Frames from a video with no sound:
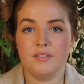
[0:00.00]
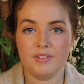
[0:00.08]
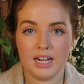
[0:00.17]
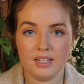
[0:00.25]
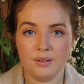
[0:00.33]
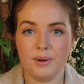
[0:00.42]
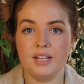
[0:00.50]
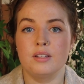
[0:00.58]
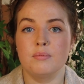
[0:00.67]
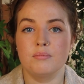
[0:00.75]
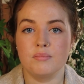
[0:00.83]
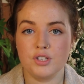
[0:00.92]
evaluate
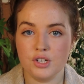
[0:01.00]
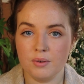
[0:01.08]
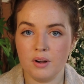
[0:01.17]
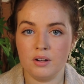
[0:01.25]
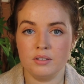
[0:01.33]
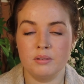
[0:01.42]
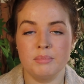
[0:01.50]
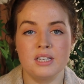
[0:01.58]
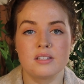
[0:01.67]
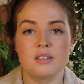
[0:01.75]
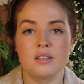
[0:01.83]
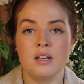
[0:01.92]
them, do all the
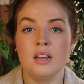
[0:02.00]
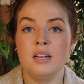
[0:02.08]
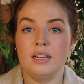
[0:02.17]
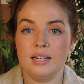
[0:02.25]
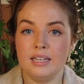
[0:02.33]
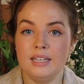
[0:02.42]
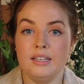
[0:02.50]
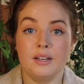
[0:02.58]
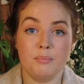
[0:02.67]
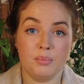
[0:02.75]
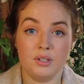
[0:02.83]
bits, clean and